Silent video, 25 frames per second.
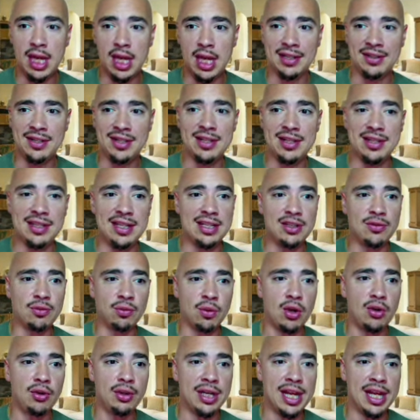SEC's
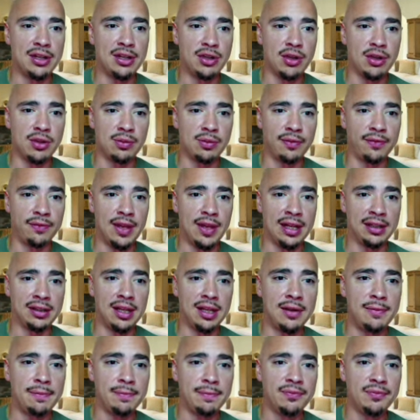rogue nature is
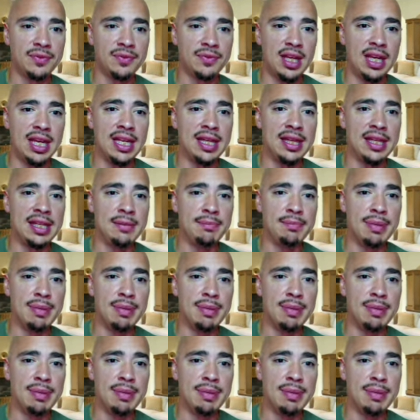reflected in the